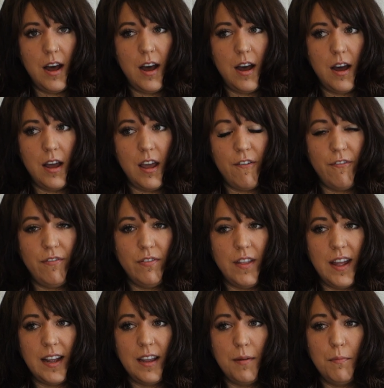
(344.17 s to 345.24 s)
if
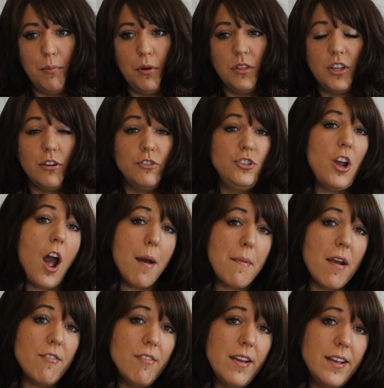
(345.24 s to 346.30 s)
it can put their job
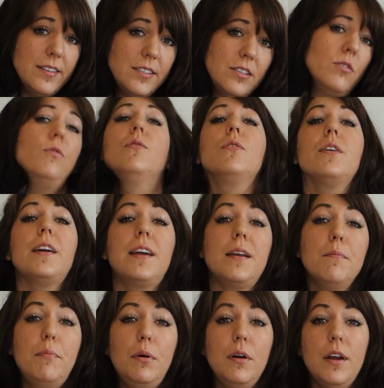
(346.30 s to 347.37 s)
at risk or it
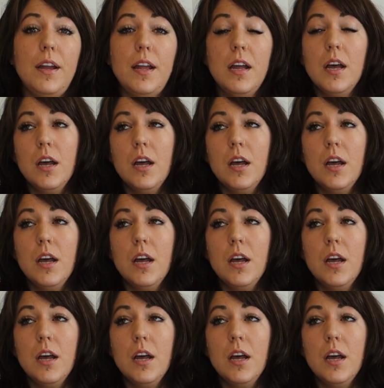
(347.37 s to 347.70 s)
can put